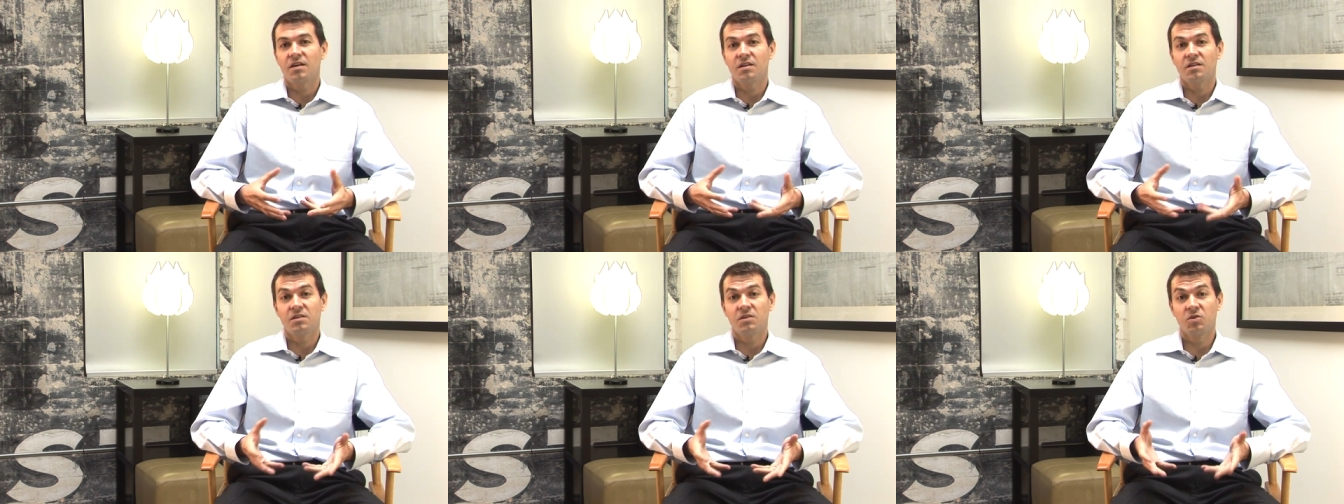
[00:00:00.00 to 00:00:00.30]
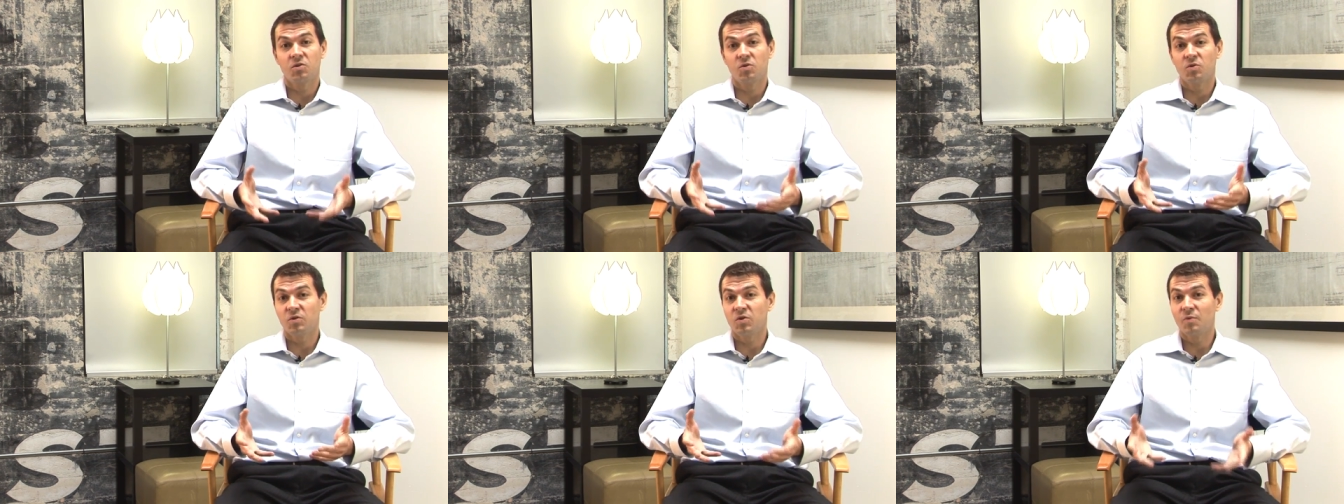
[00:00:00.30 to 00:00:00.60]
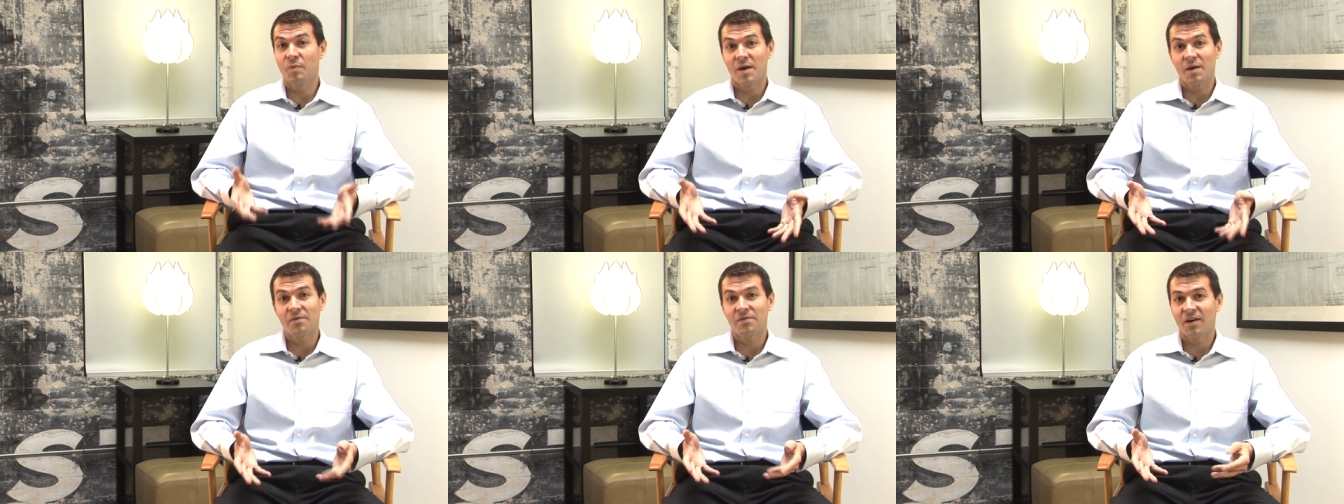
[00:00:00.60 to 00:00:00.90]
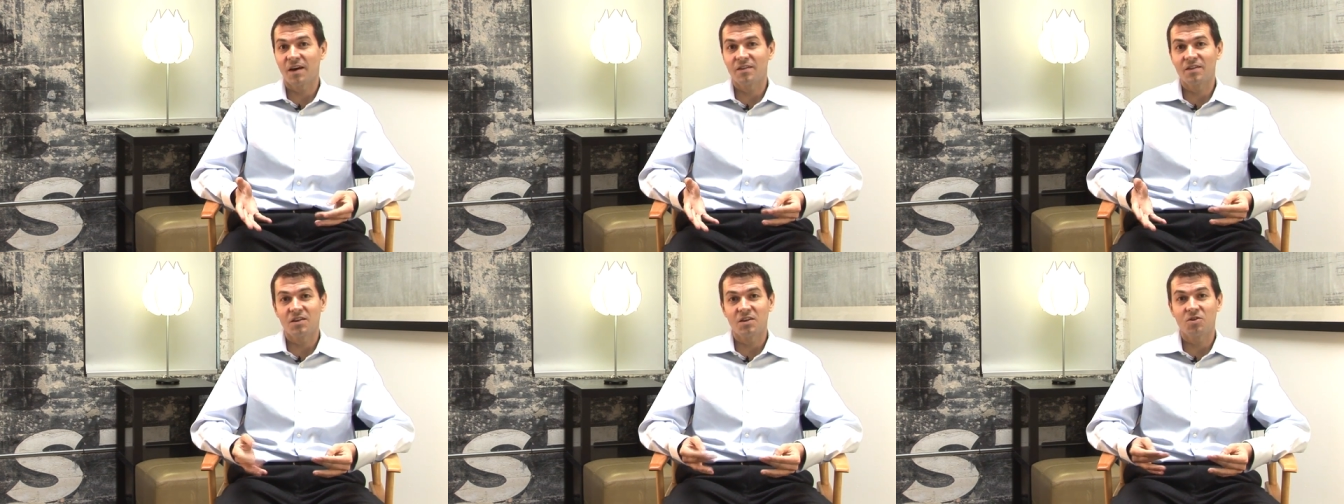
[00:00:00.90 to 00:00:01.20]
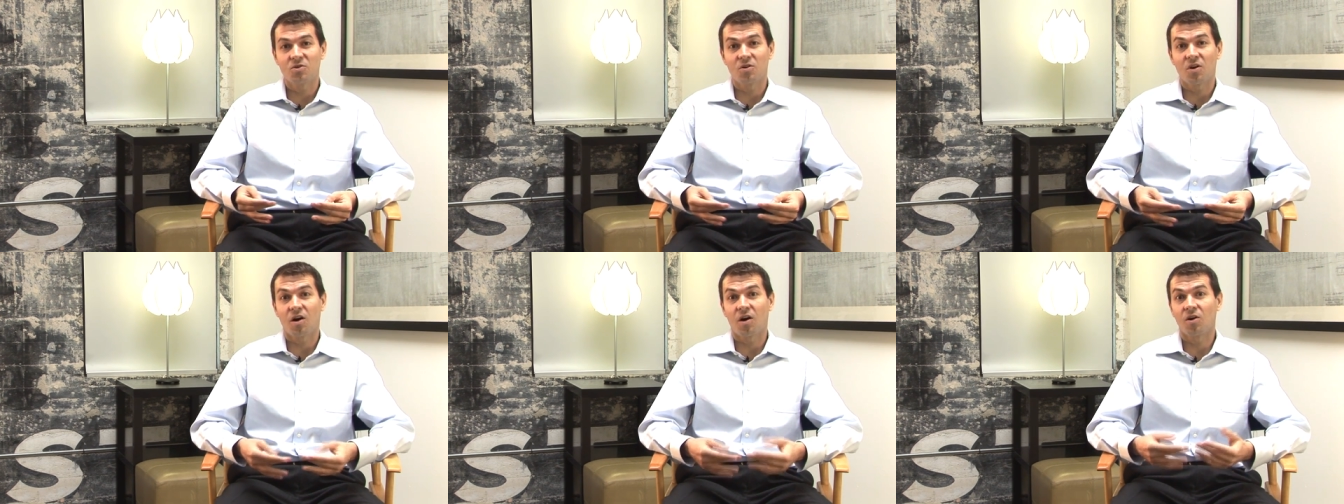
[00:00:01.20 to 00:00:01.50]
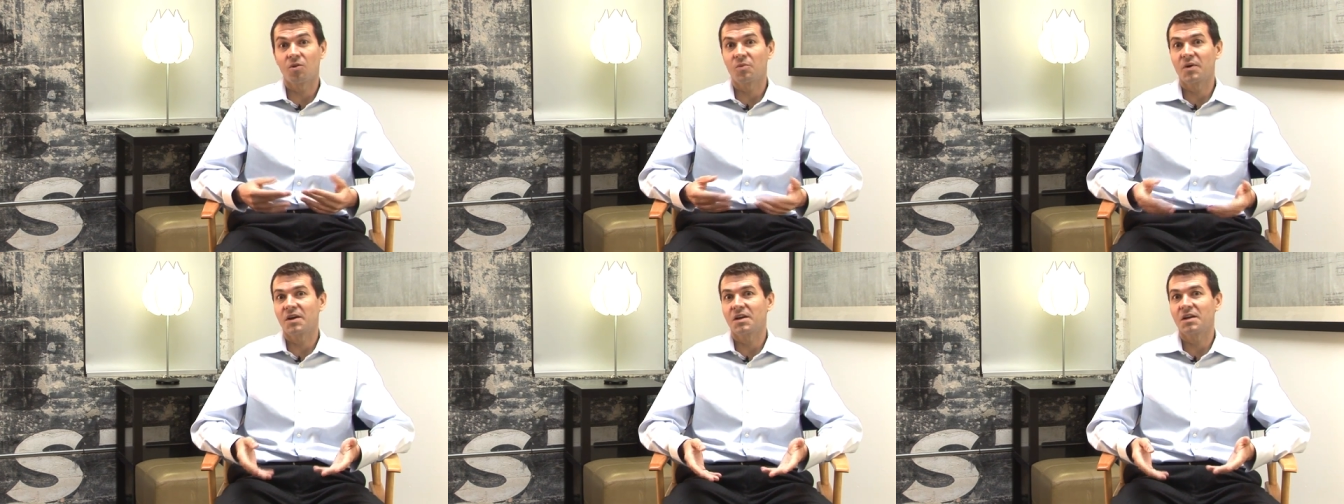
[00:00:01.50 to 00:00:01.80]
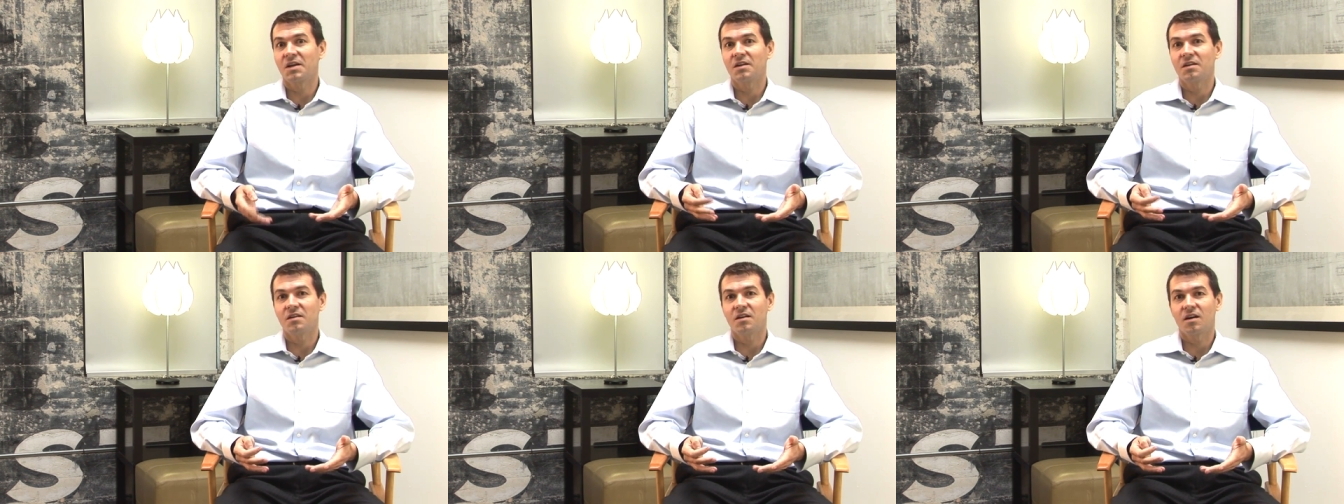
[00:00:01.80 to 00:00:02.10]
You, you may find that you're
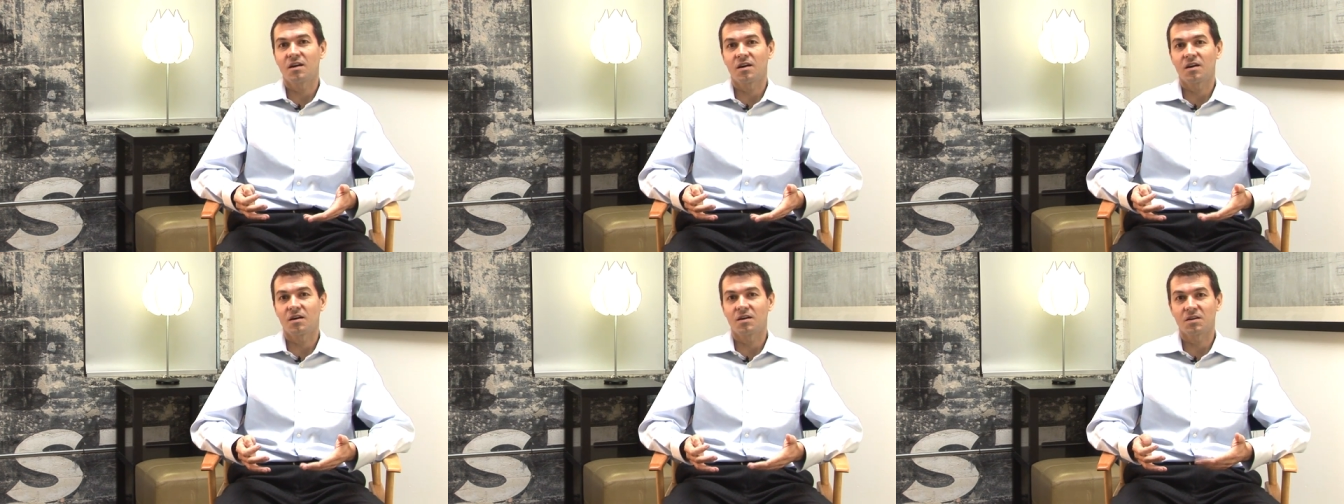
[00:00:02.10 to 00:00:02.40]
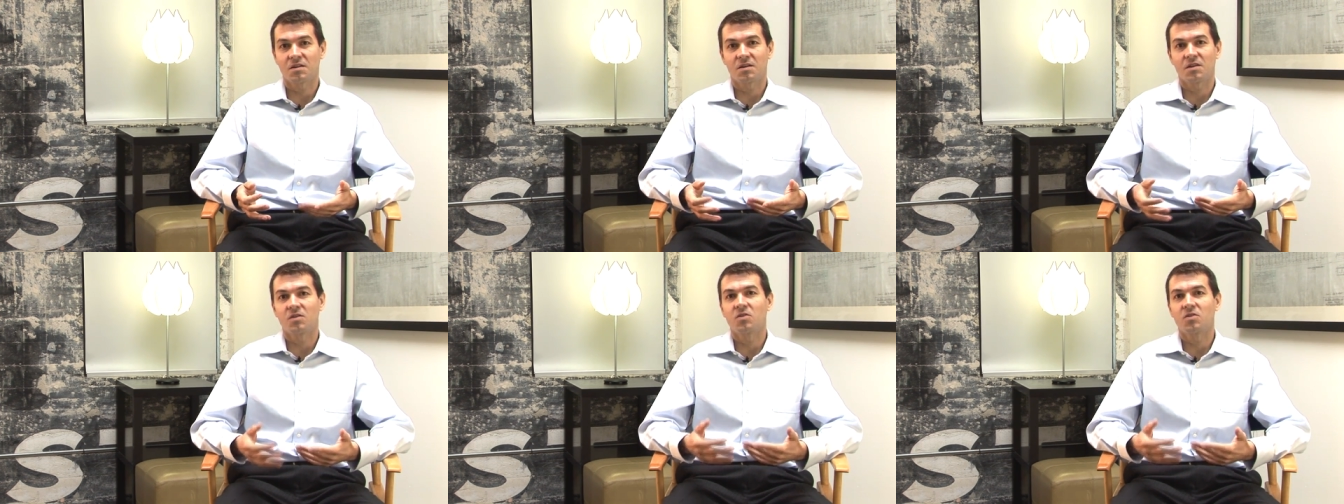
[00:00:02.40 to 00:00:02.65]
already uh,